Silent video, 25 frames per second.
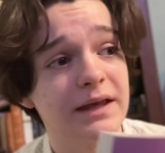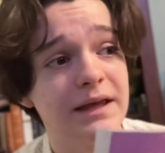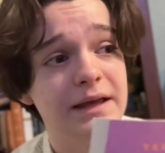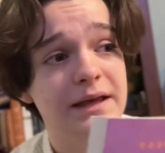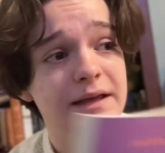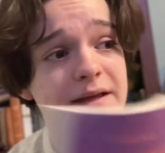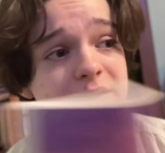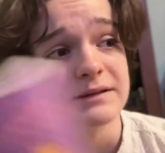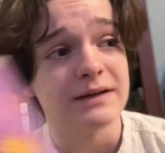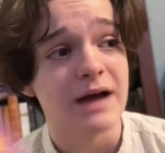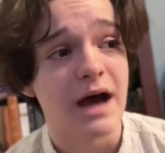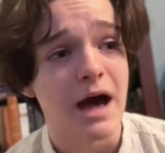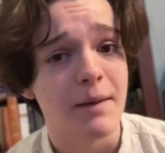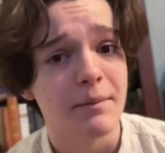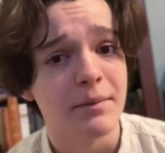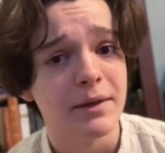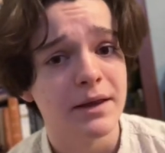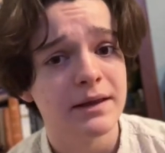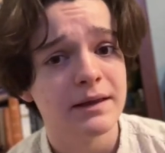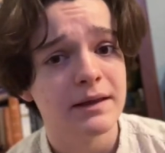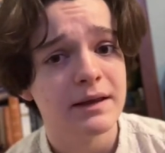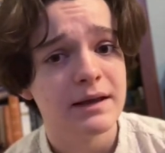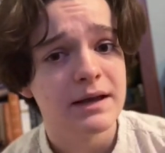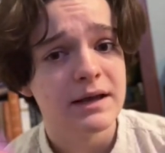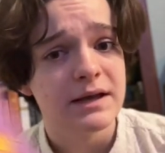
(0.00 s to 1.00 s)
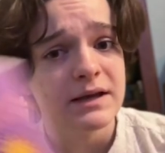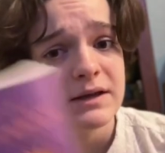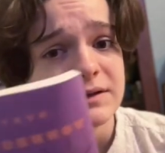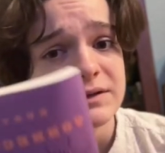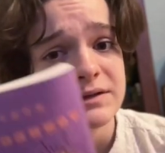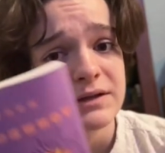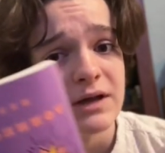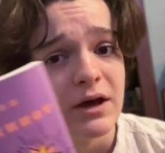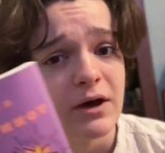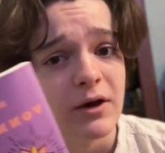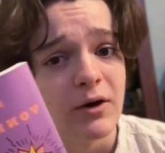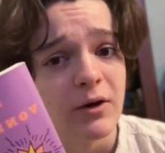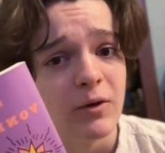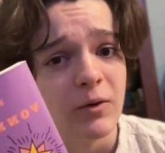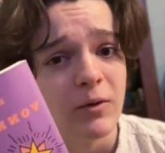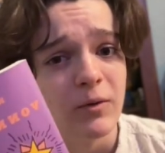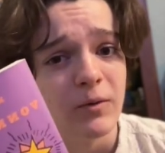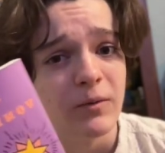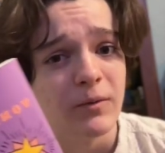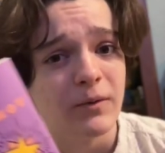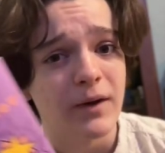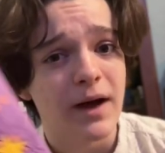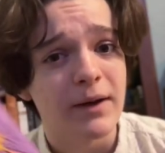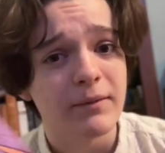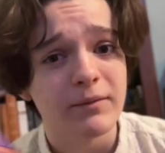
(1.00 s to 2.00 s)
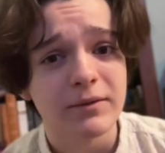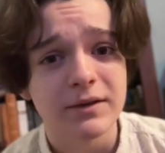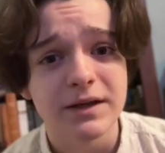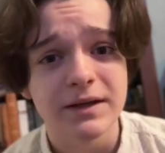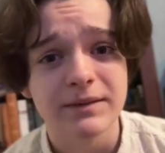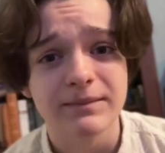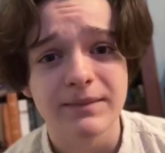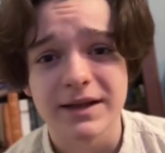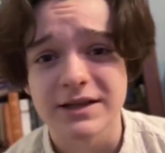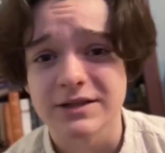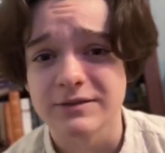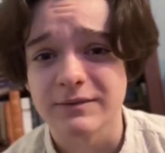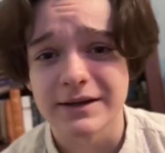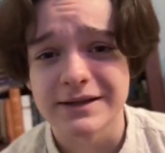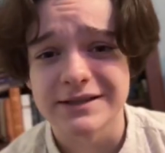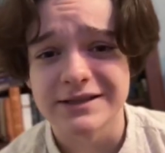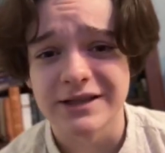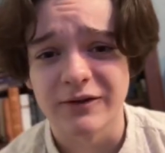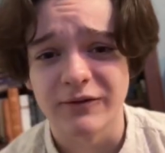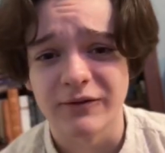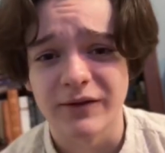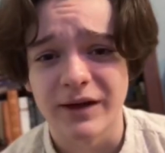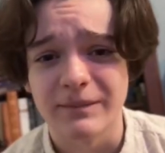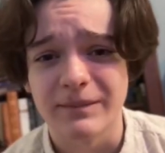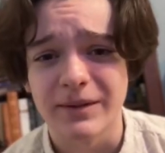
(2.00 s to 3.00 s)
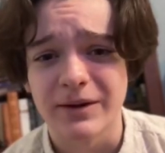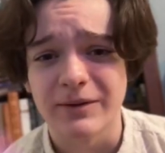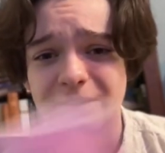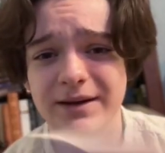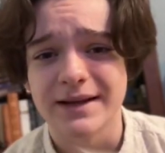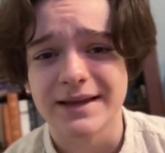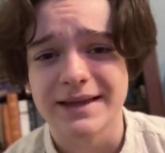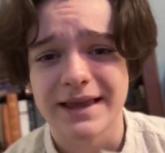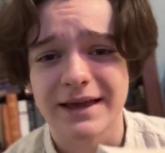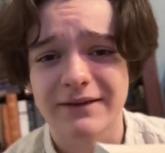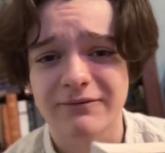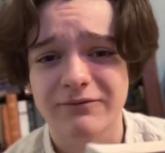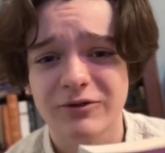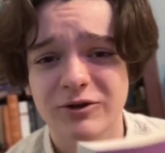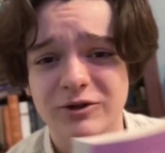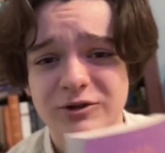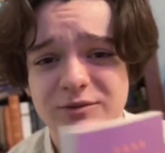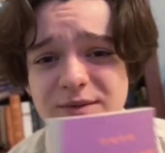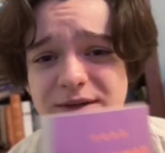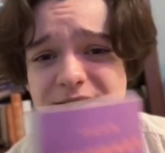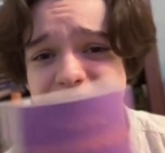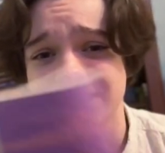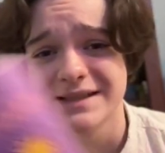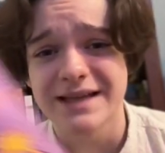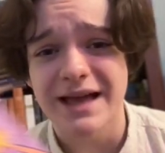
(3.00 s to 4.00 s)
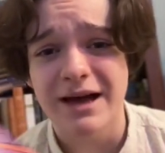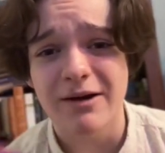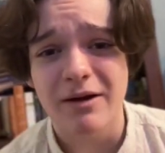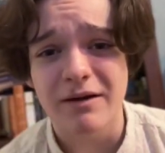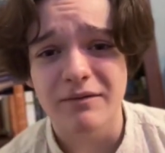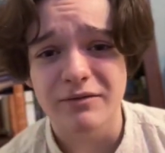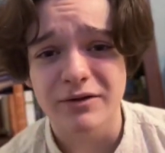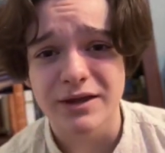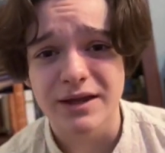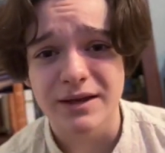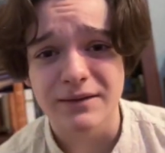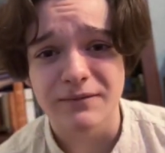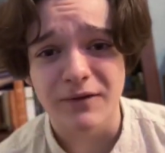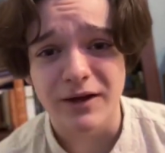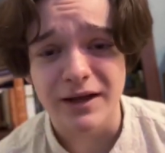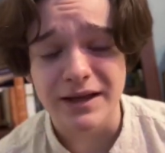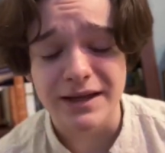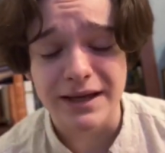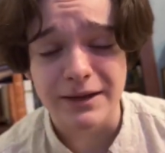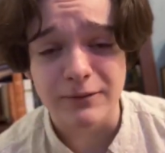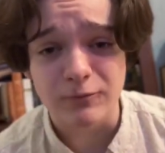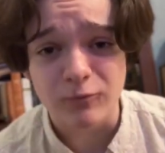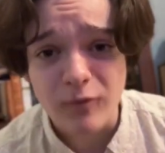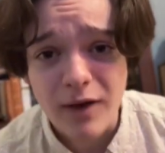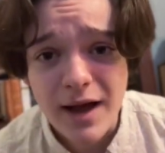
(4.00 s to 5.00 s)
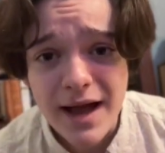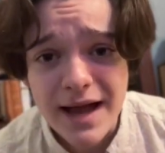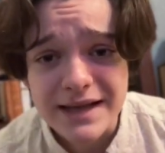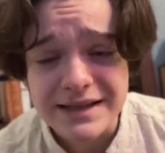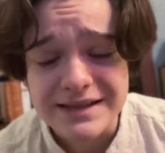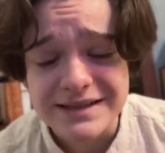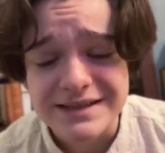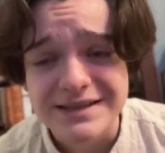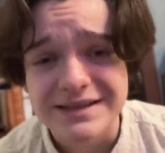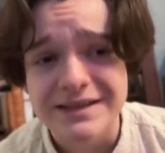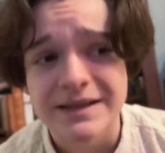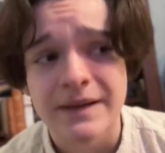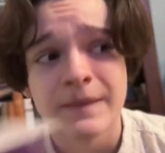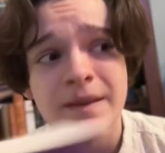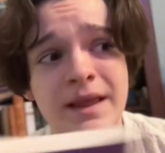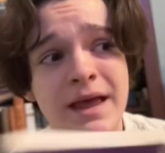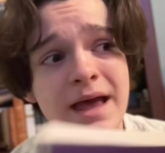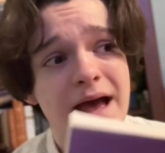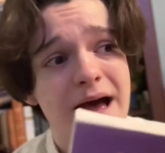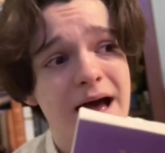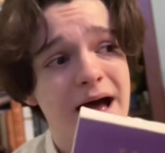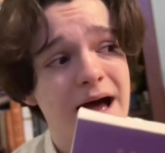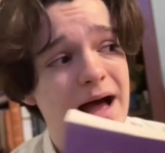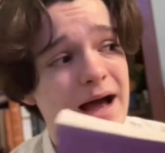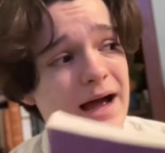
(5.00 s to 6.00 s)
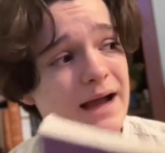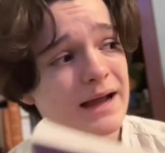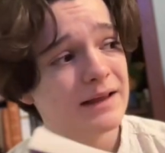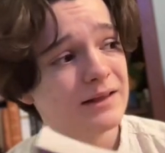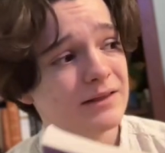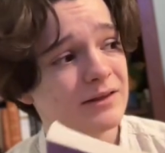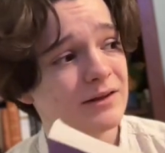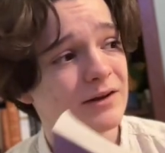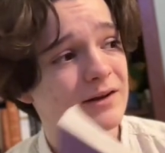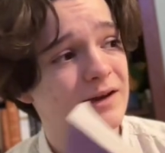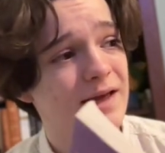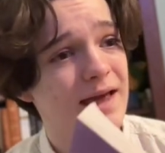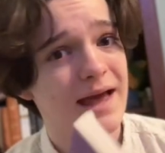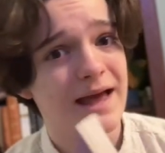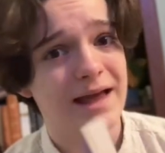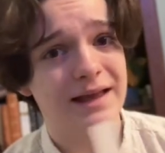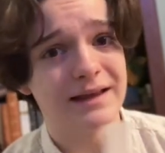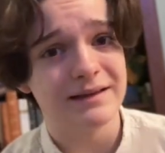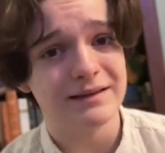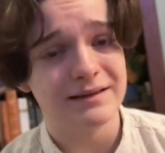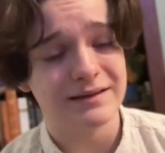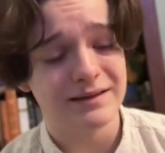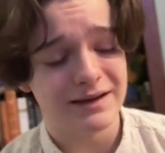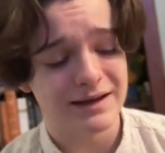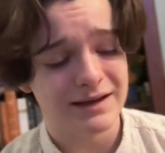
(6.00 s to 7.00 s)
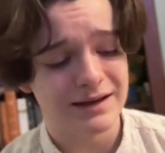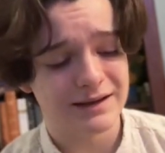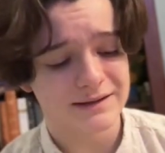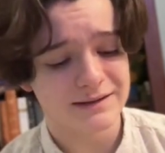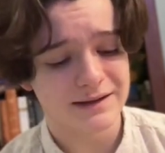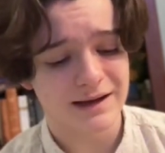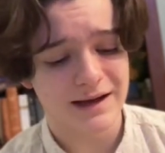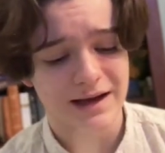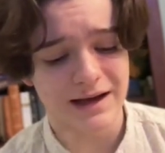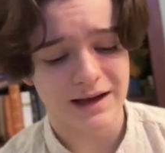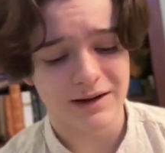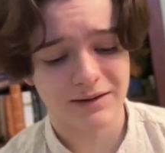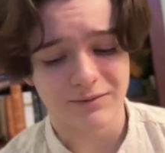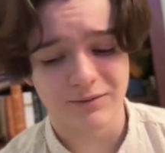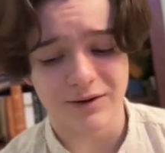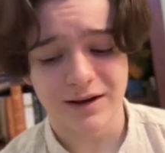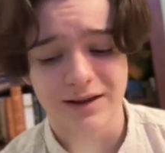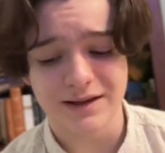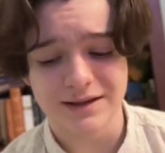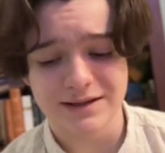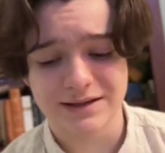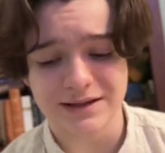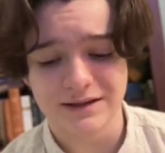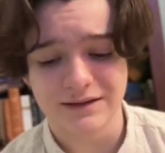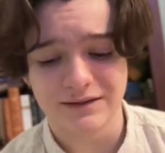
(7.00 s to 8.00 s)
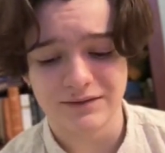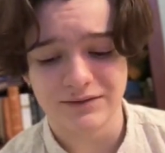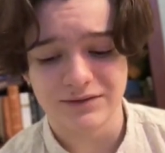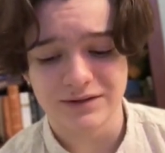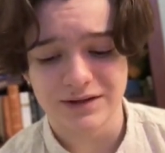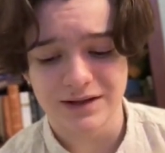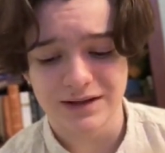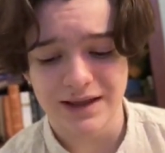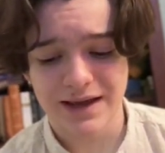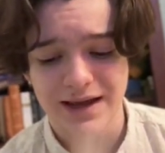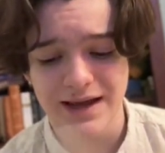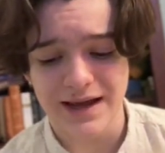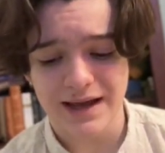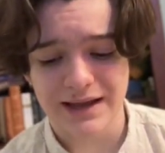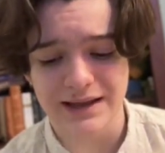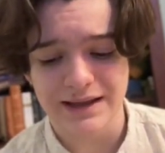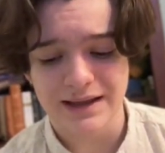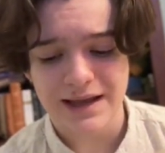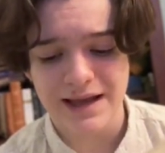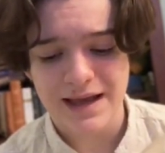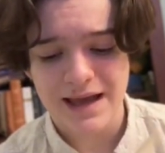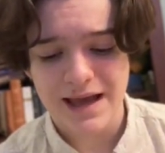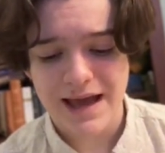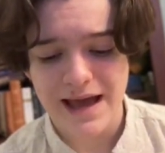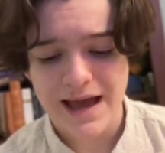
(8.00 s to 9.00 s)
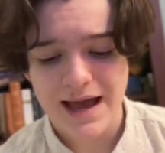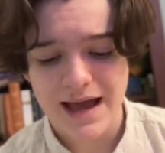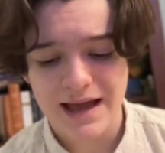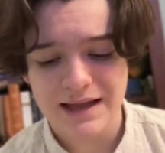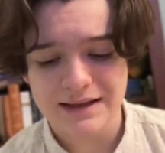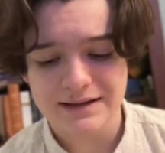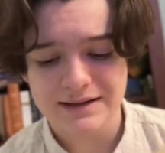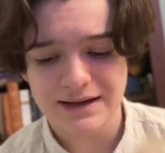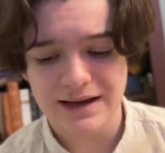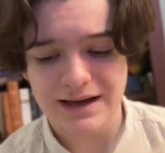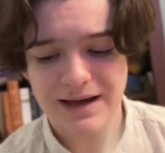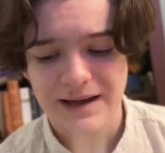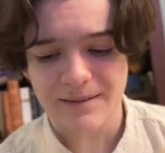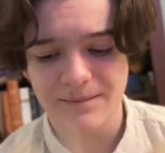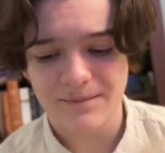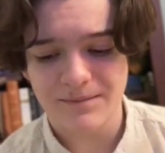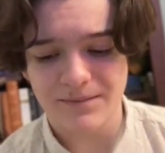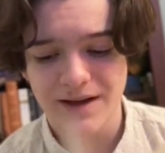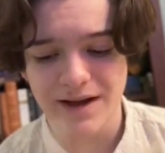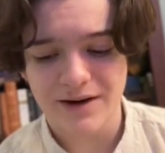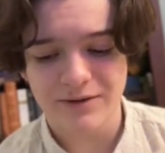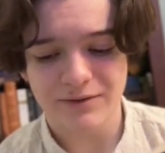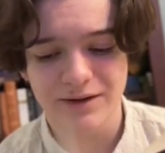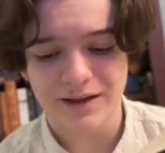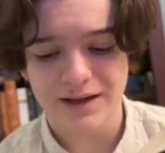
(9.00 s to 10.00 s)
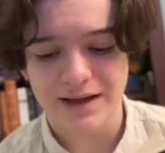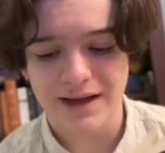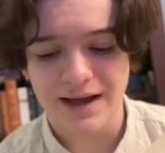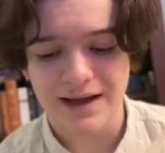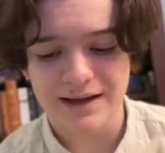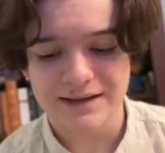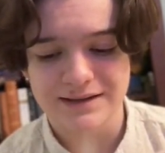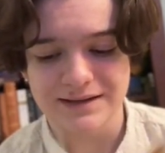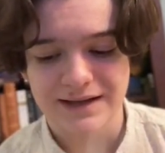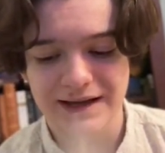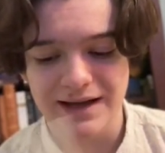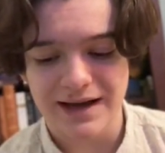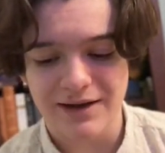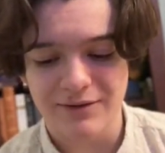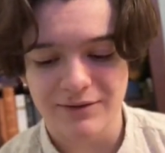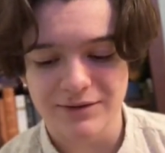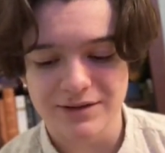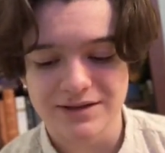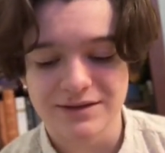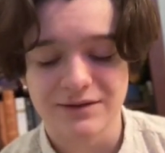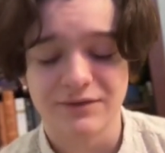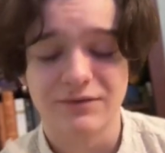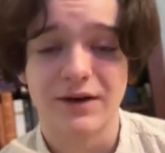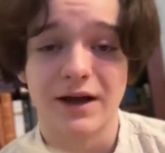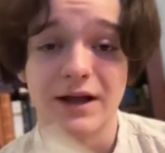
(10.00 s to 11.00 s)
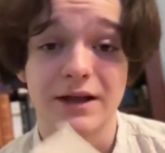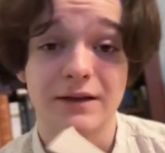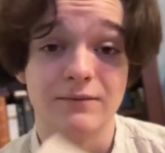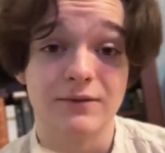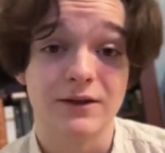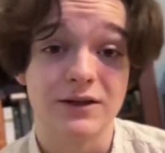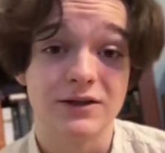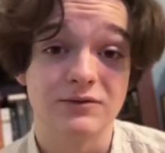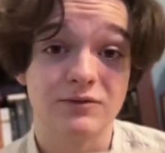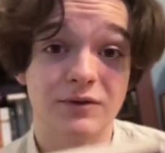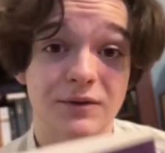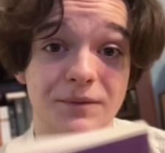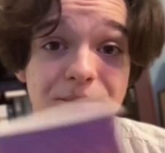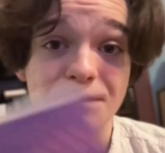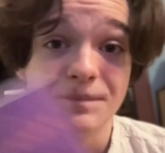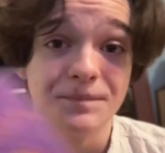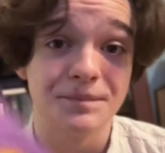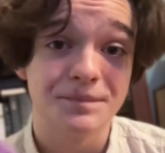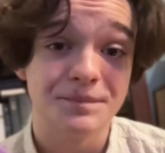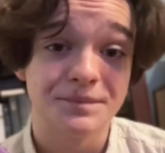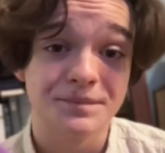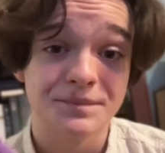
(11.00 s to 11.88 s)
you can top it, so I really messed myself up by reading that first, because now everything Vonnegut writes, I look at it, relative to that, and, I really gotta say, I wasn't a fan of this one.